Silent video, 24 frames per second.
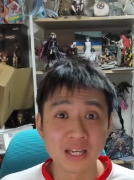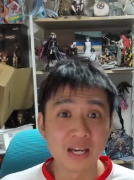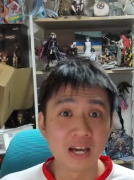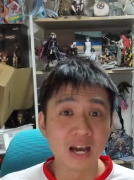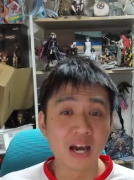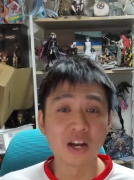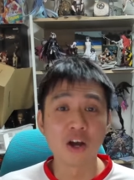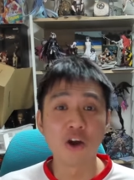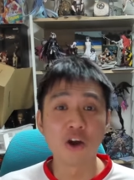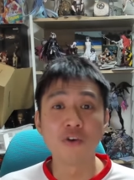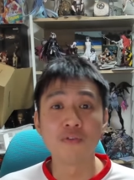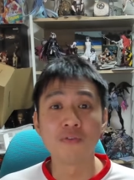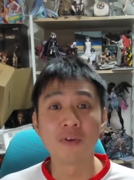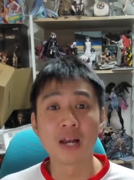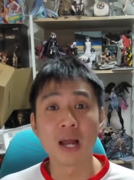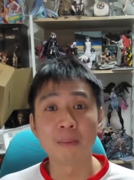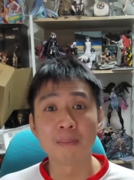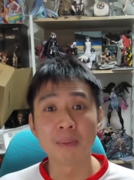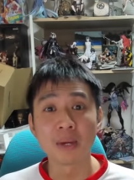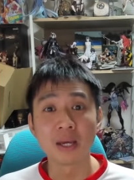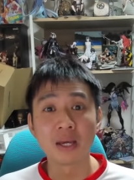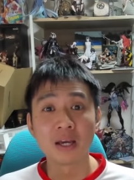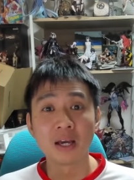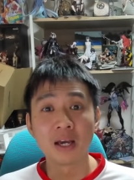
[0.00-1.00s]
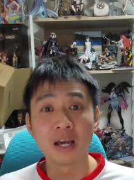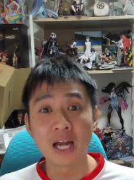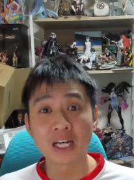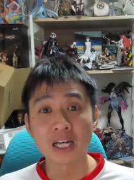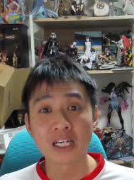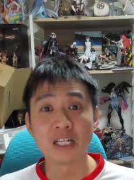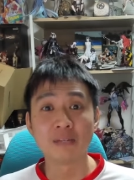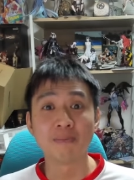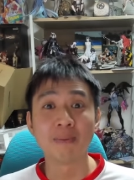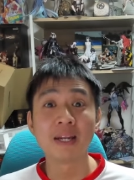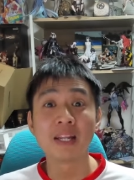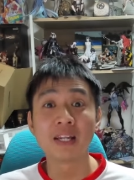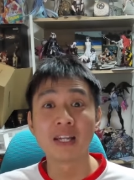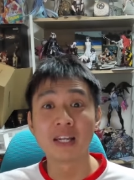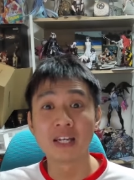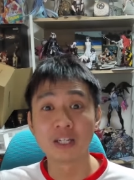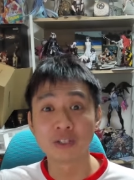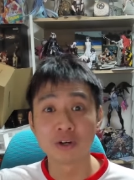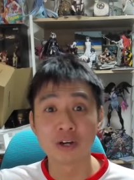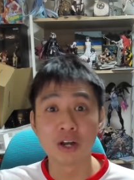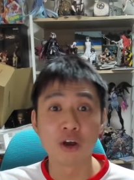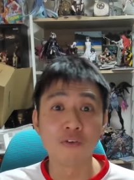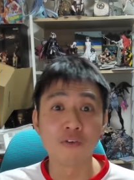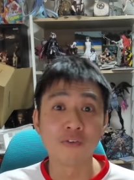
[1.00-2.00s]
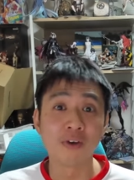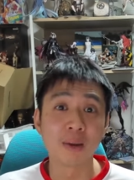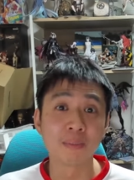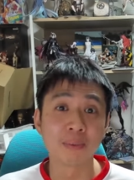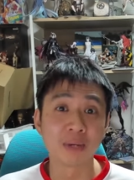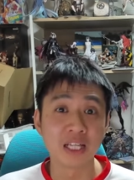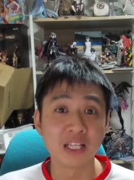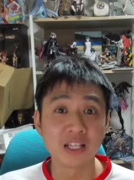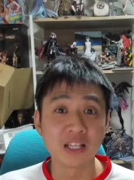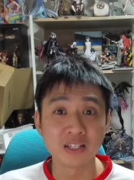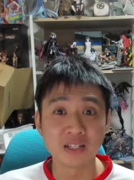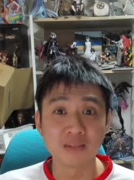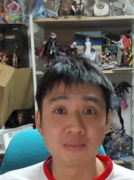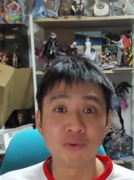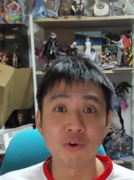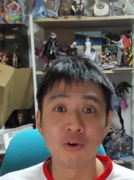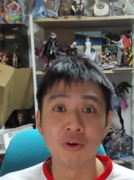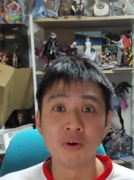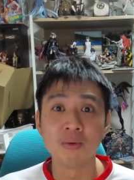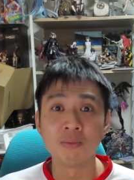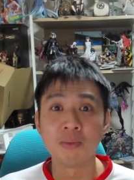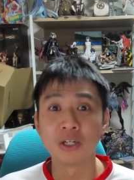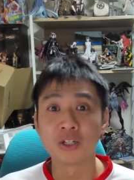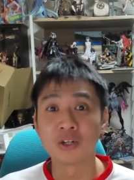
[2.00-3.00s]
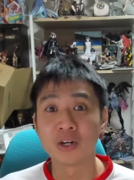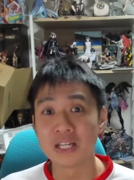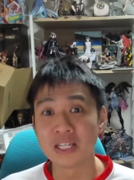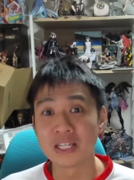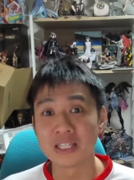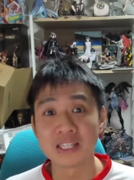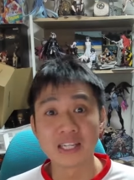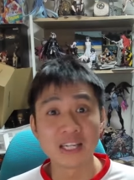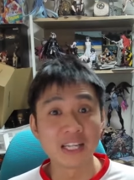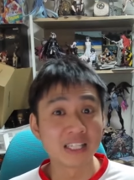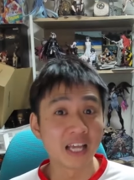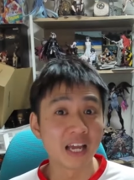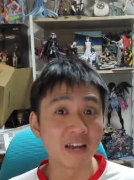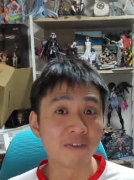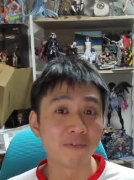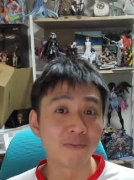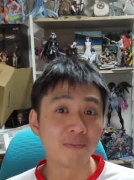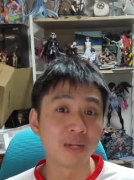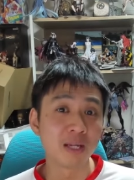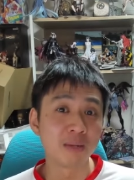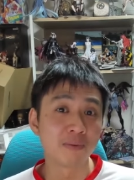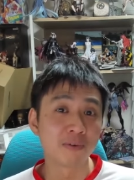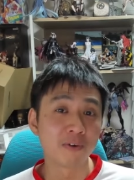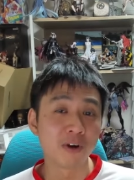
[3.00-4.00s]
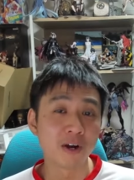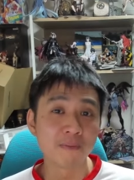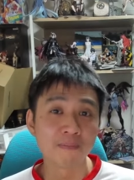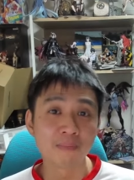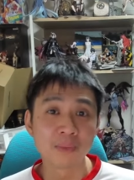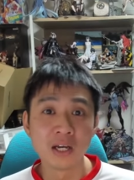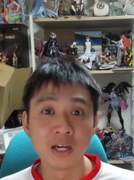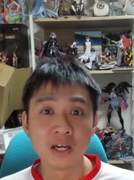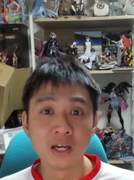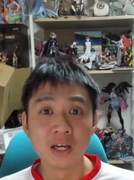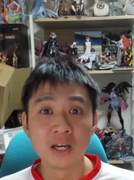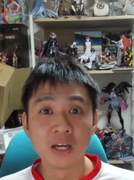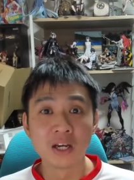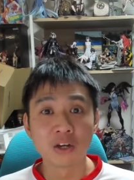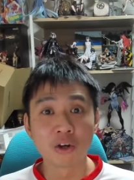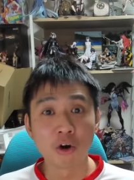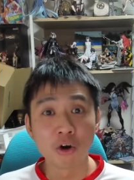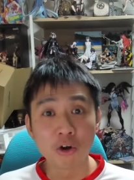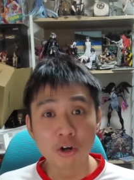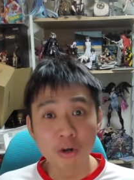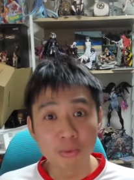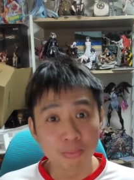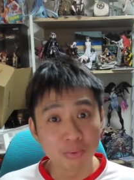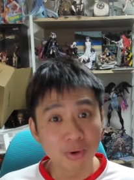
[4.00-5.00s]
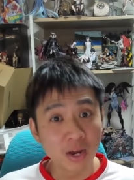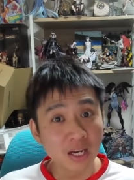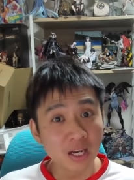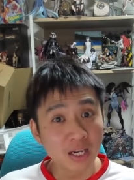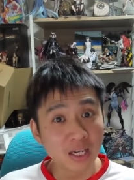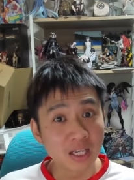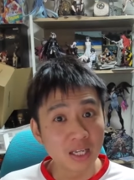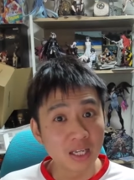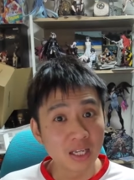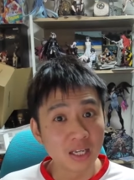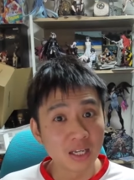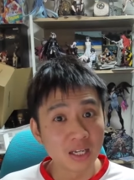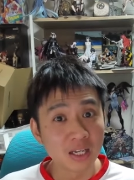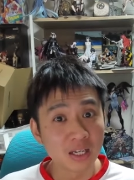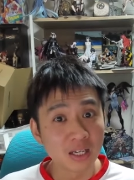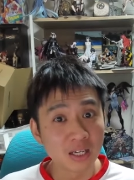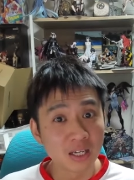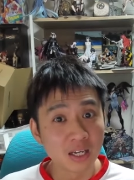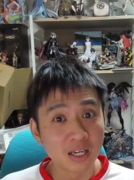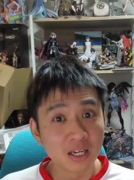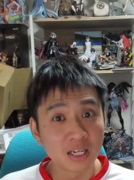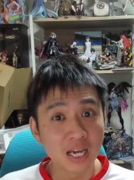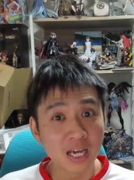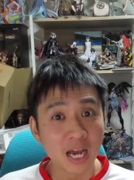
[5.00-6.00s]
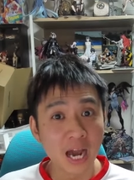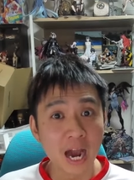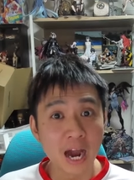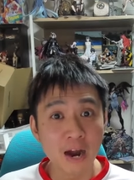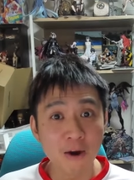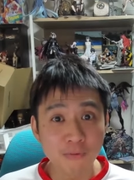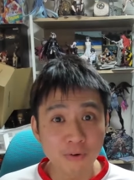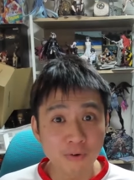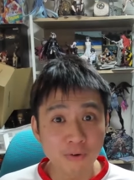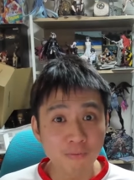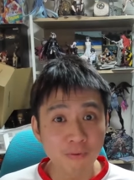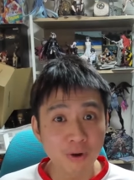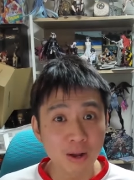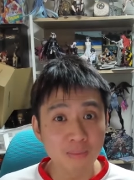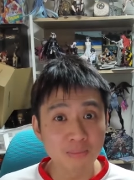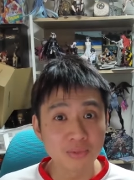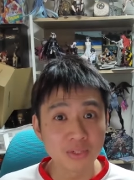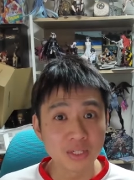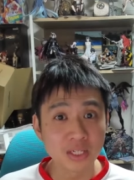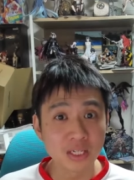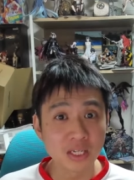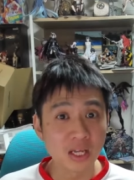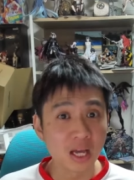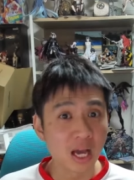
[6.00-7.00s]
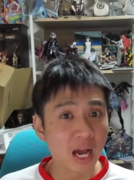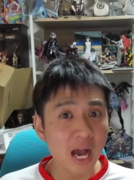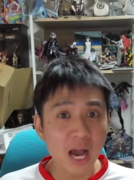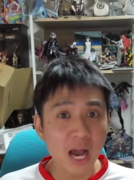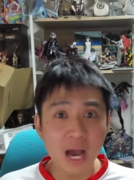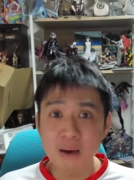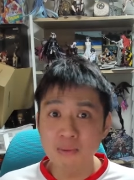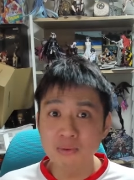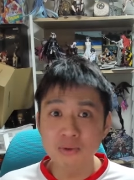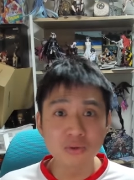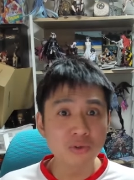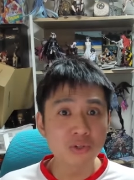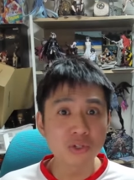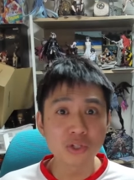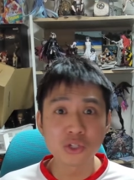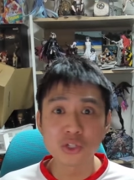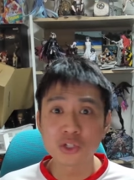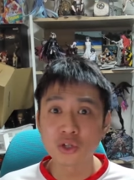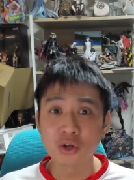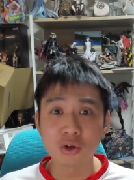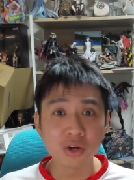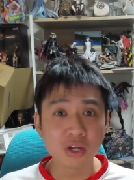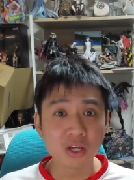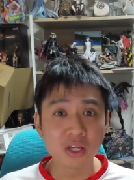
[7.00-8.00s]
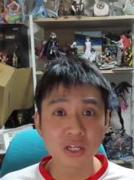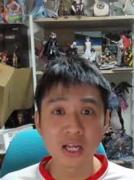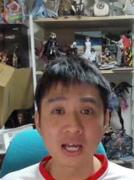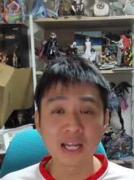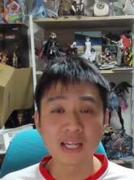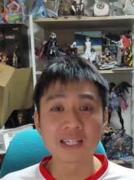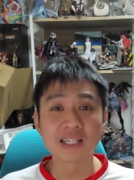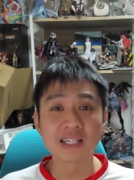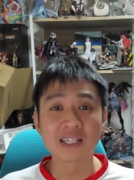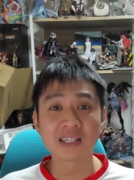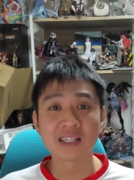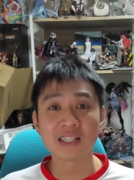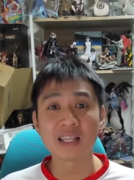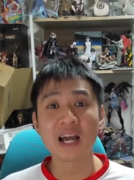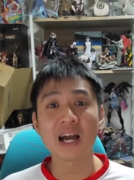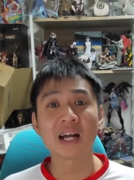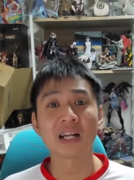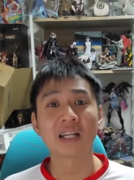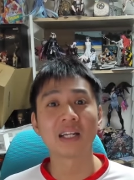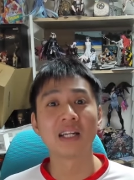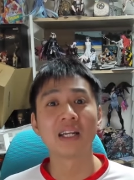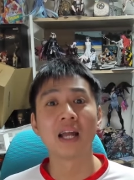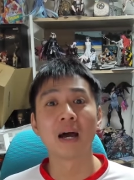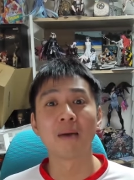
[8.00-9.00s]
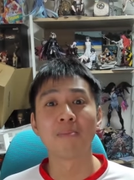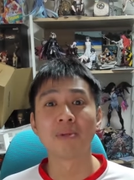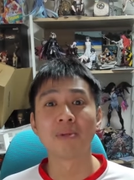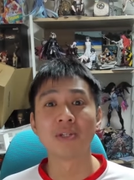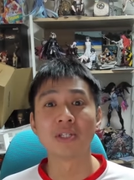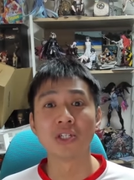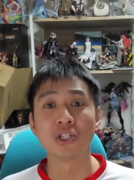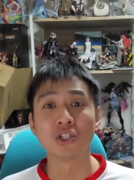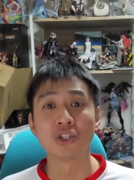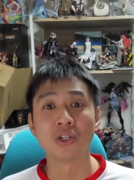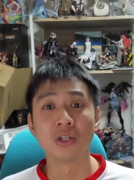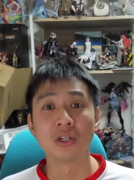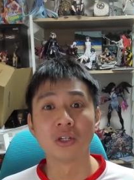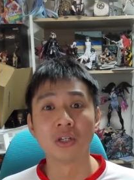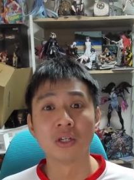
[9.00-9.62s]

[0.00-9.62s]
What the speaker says: and overlapping. Actually, he's better than Trent overlapping. He does it more. But Trent needs to dictate from deeper, right? Connor Bradley, Calvin Ramsey, absolutely solid and stacked in that position.